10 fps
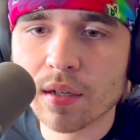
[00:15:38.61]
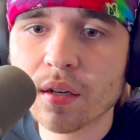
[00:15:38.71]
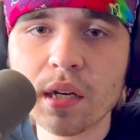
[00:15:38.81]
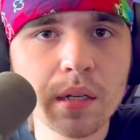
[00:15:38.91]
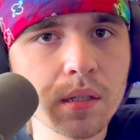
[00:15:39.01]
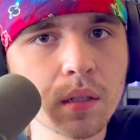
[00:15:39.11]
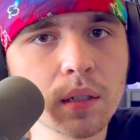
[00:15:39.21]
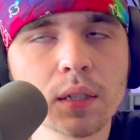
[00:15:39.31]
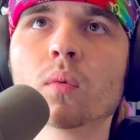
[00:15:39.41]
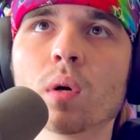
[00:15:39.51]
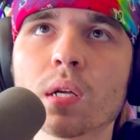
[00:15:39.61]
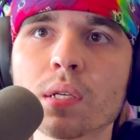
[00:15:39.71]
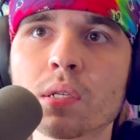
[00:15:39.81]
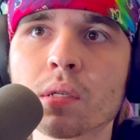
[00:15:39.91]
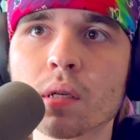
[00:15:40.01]
Nia's arc
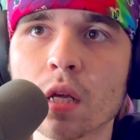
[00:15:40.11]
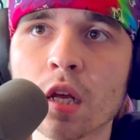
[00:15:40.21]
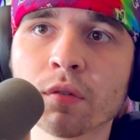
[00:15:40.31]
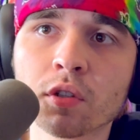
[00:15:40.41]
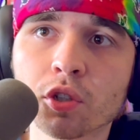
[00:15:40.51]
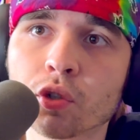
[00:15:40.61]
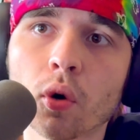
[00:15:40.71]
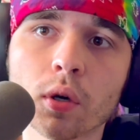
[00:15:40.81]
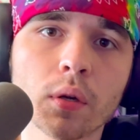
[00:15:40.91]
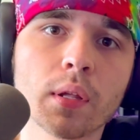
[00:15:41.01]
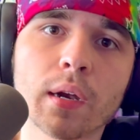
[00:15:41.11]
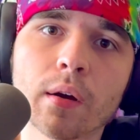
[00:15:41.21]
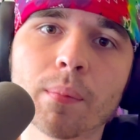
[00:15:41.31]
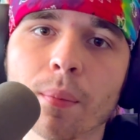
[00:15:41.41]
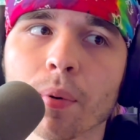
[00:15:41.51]
was even shorter than I
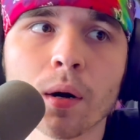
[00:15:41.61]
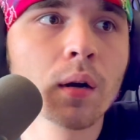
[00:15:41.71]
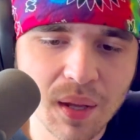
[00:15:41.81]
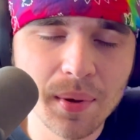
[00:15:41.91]
remember.